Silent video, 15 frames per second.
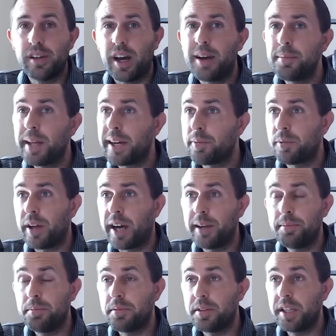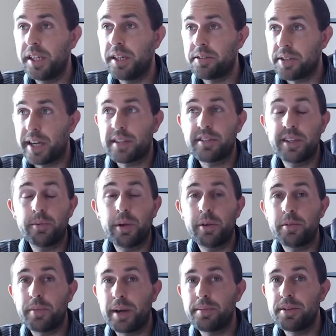I'm the exact same way
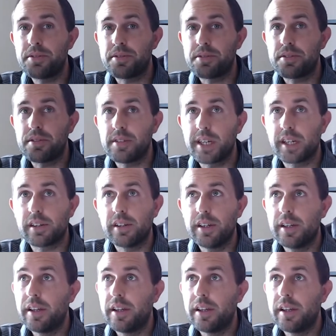with my business. Like,